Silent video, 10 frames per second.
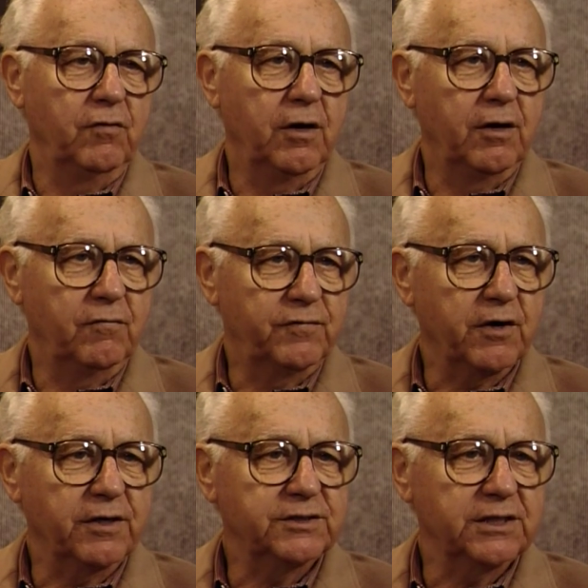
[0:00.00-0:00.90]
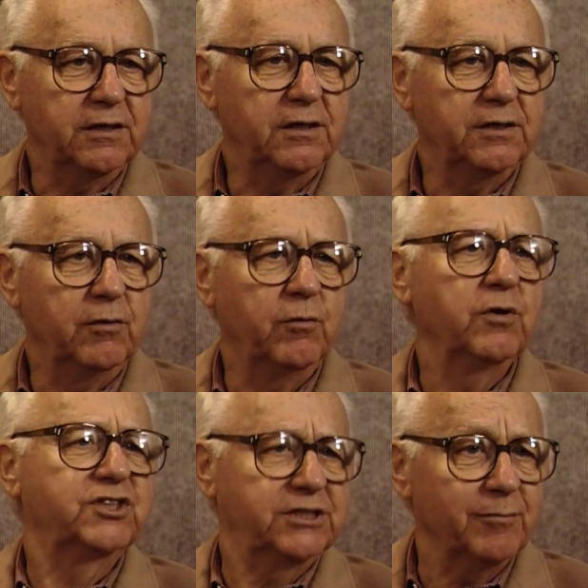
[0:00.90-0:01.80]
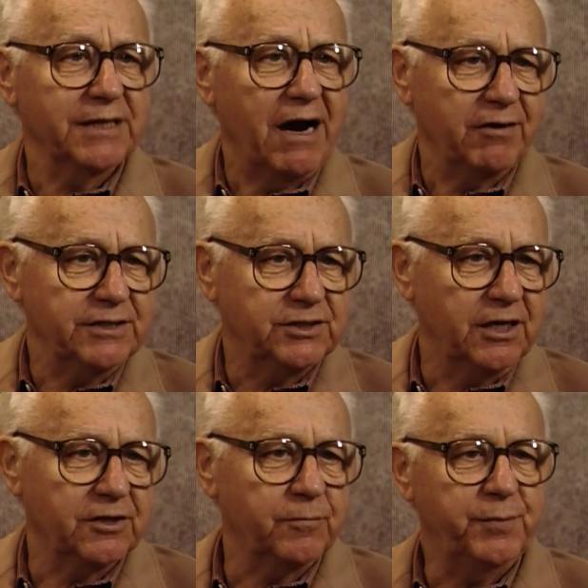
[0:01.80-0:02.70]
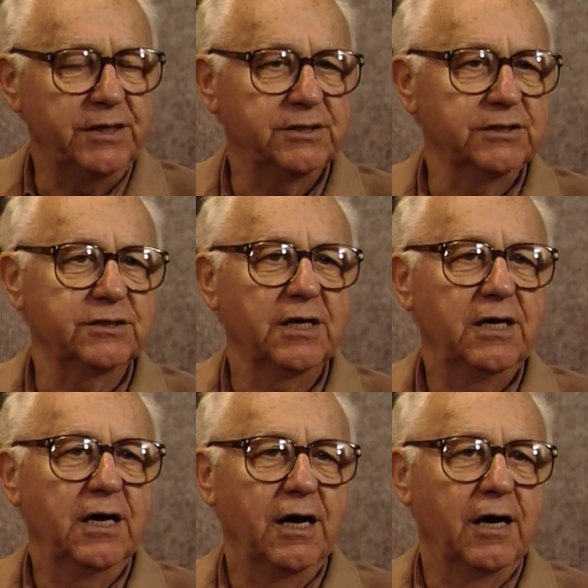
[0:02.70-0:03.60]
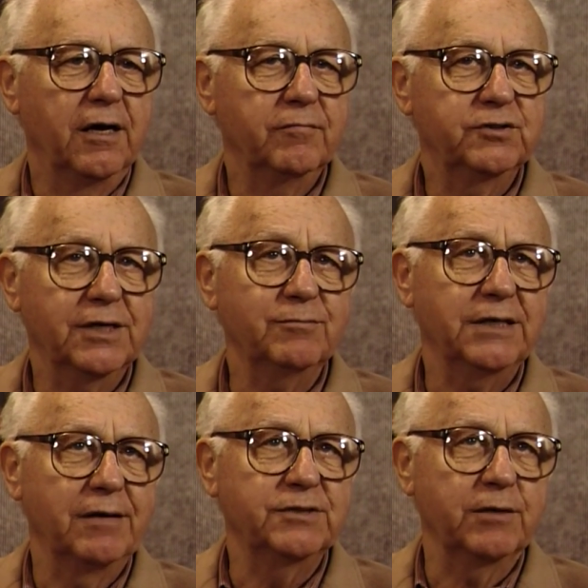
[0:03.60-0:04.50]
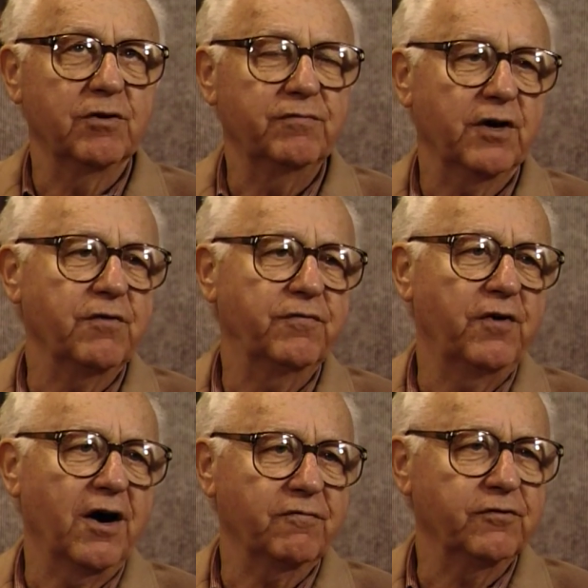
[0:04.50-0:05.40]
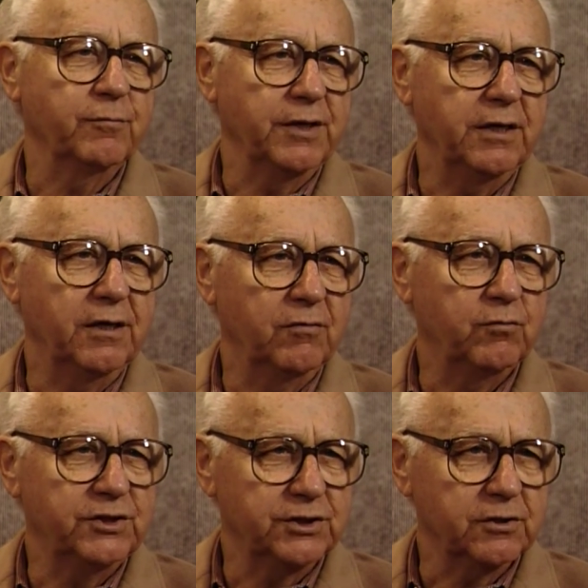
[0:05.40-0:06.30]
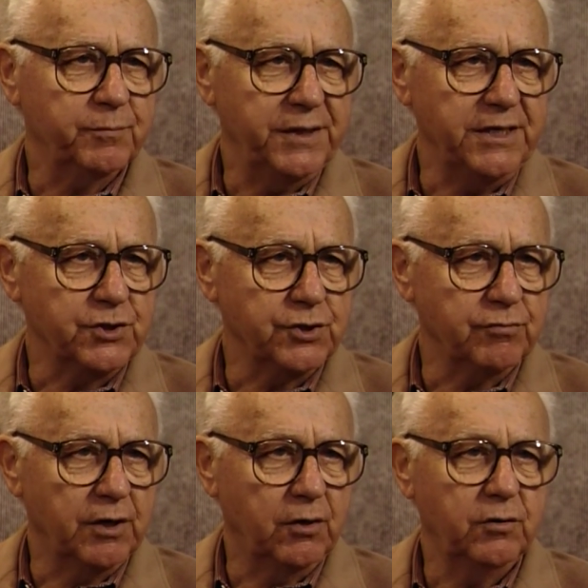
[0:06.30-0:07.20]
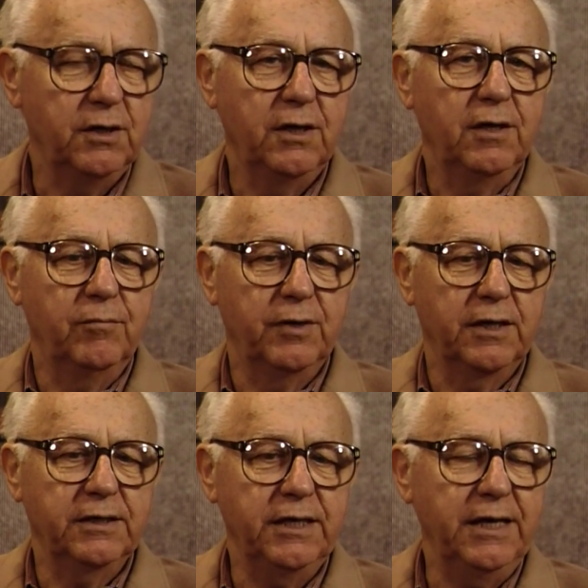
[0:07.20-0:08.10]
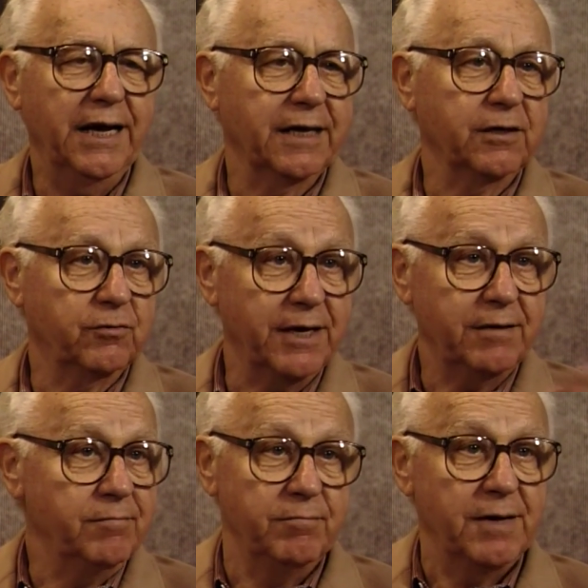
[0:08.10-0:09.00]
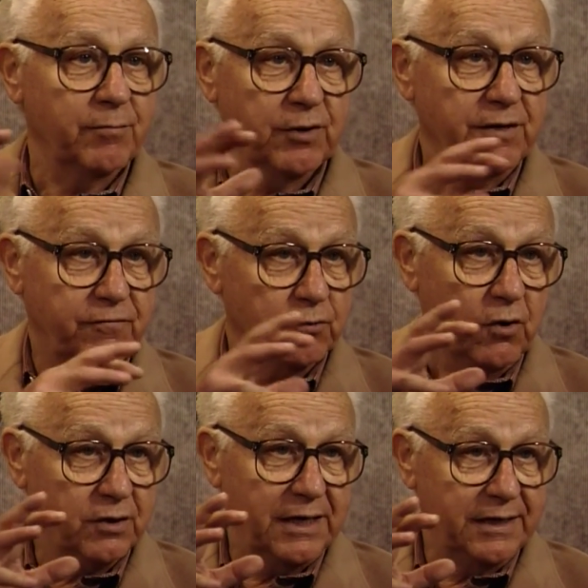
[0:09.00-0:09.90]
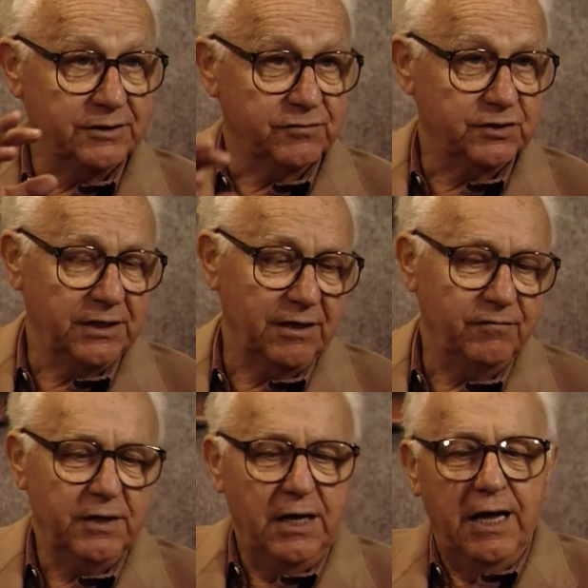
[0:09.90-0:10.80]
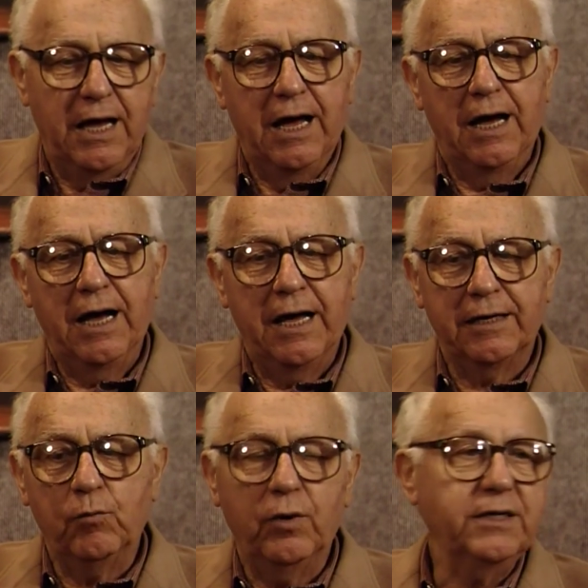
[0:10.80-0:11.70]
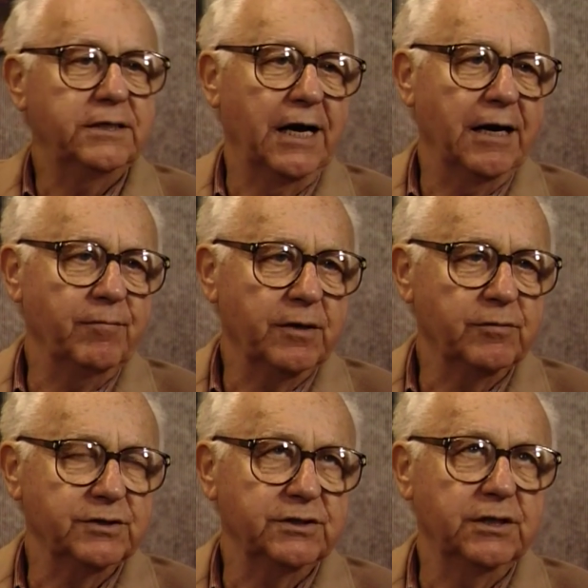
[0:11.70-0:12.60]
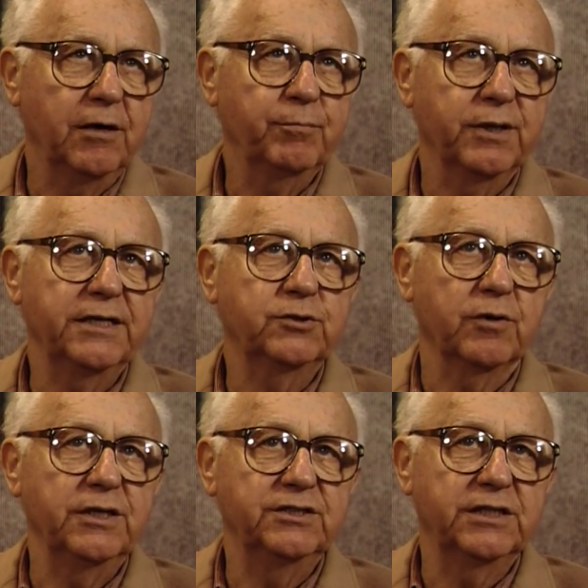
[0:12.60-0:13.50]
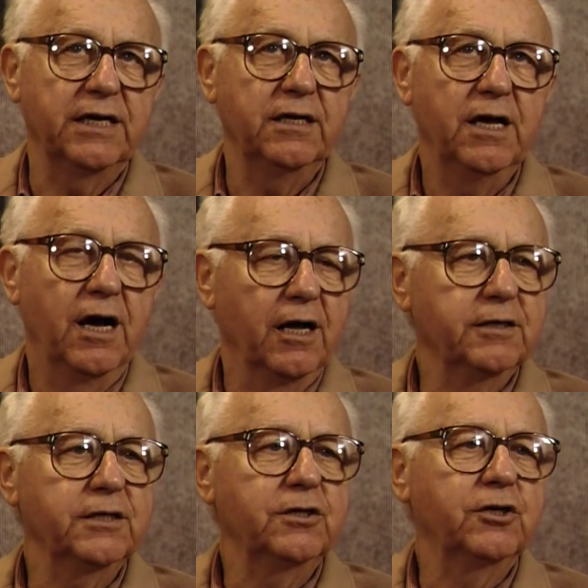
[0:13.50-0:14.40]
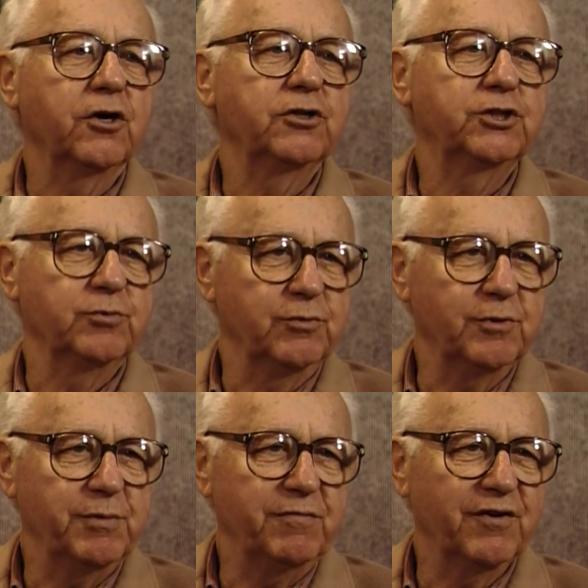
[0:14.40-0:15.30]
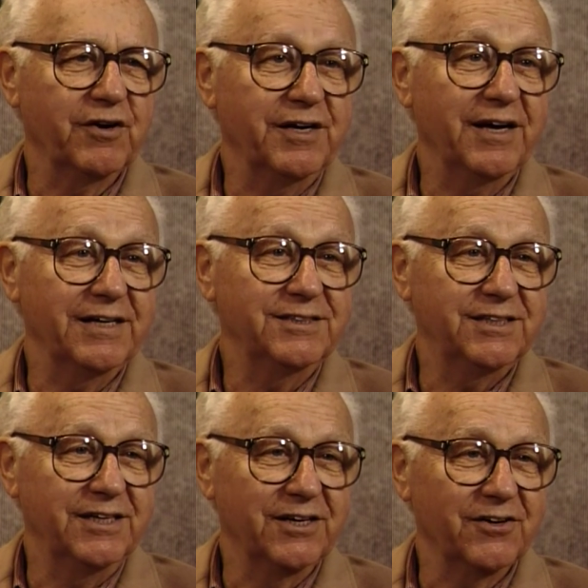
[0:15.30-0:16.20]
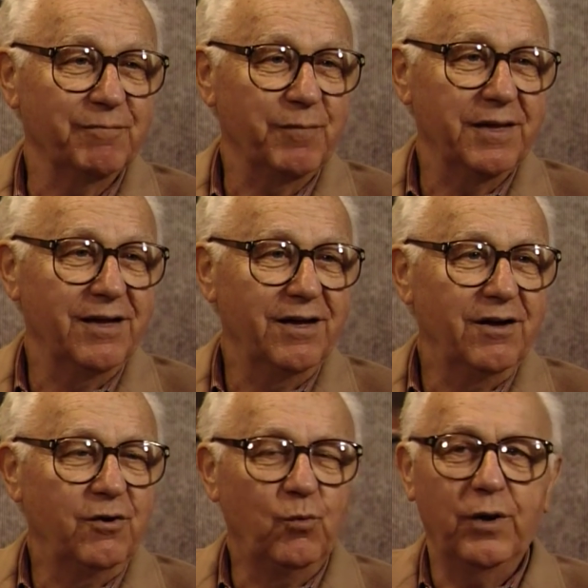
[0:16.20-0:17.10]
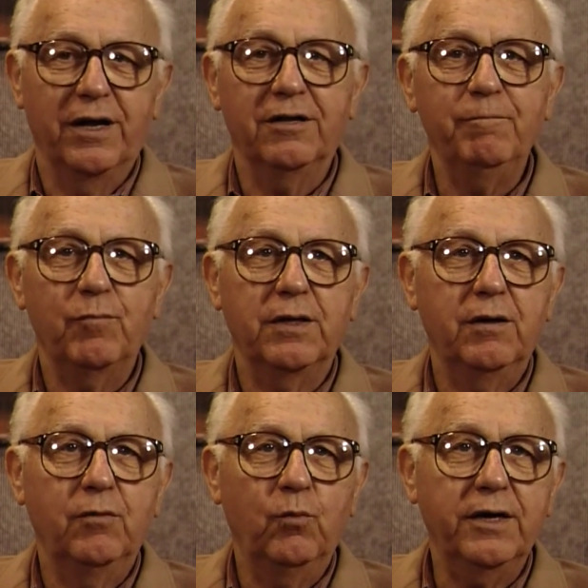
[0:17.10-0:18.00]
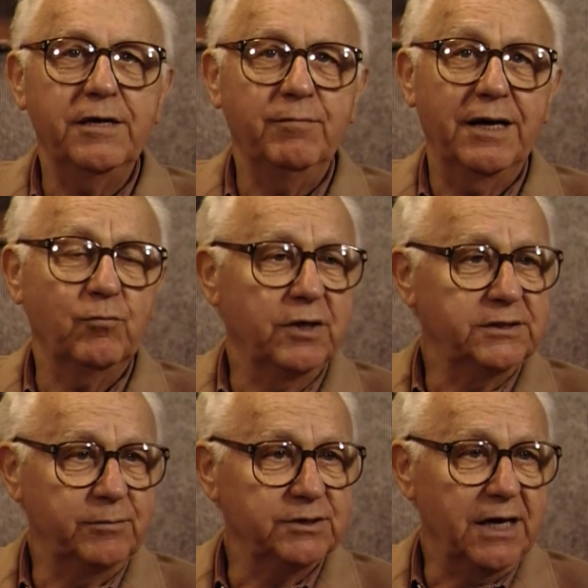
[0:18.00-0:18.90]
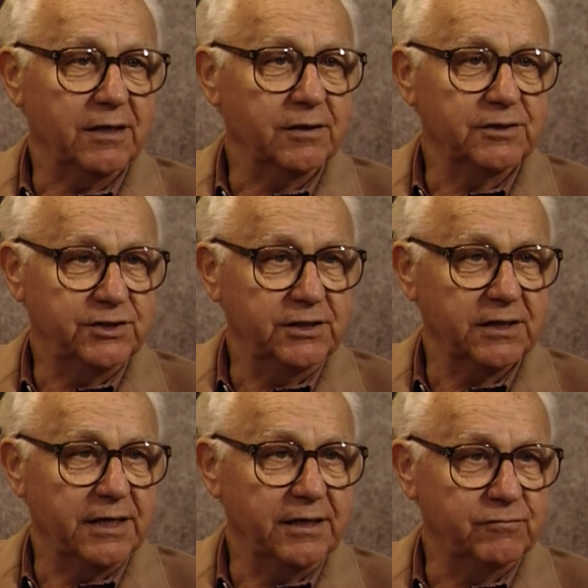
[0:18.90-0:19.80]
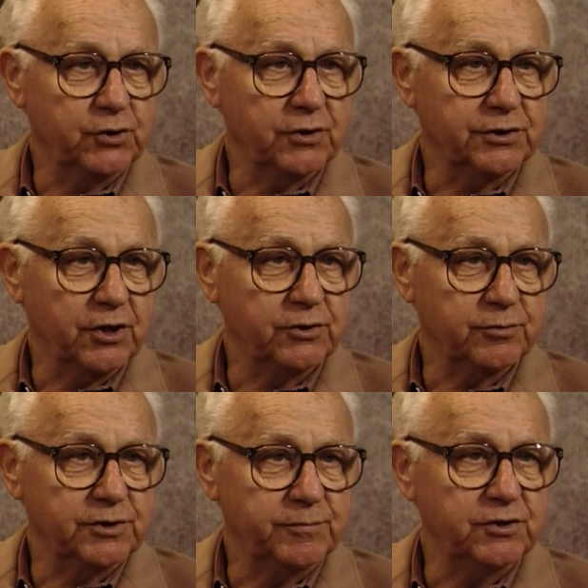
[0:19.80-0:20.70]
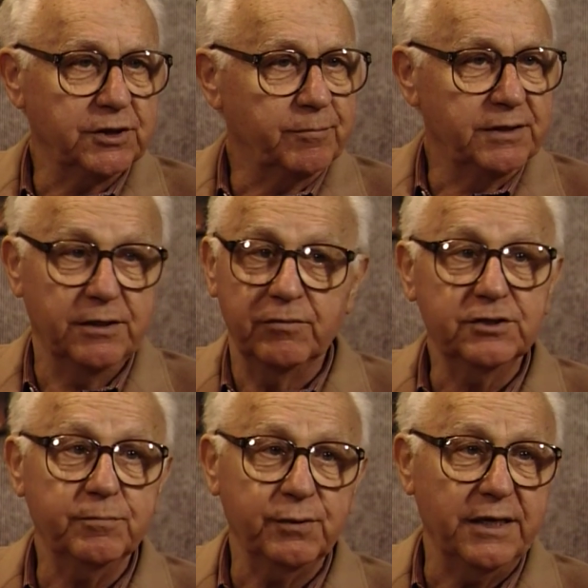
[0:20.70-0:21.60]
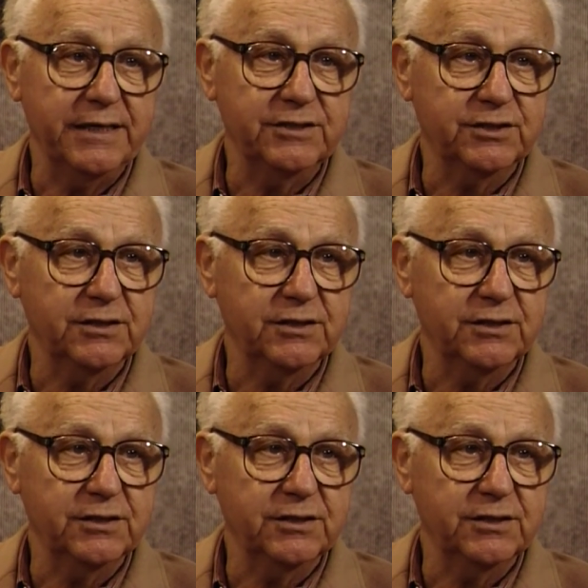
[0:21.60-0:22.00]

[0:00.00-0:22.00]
various similarities to other pieces. Sometimes they were very far from the original piece, you know, but he had a great memory for all kinds of stuff. And at one time there was a place where he said, a little Gershwin would be very nice here. Well, what he meant was he was not going to steal any of George Gershwin's music, but there is a place